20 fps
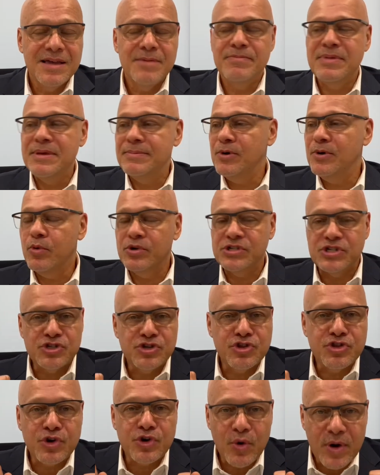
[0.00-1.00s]
People were
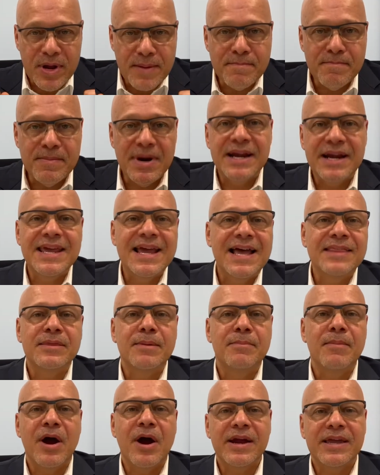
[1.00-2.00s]
just throwing money at the
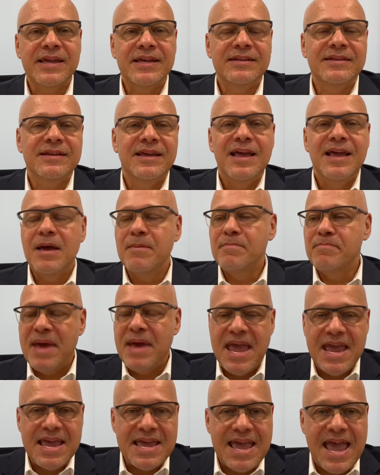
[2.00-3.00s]
market,
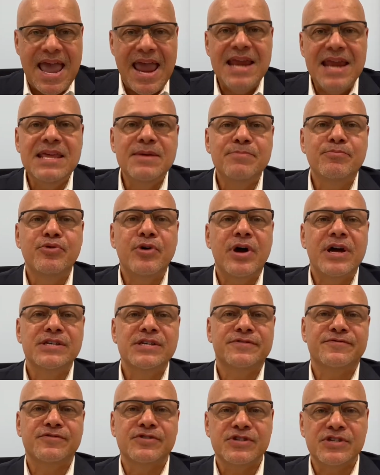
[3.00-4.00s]
paying any price
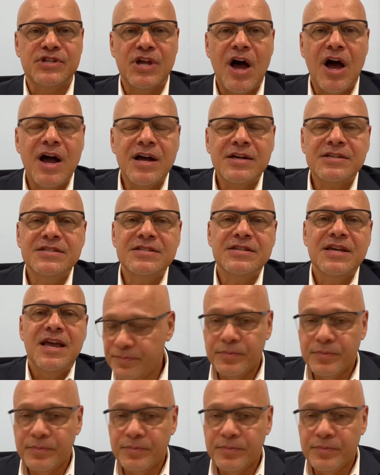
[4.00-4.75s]
for stocks.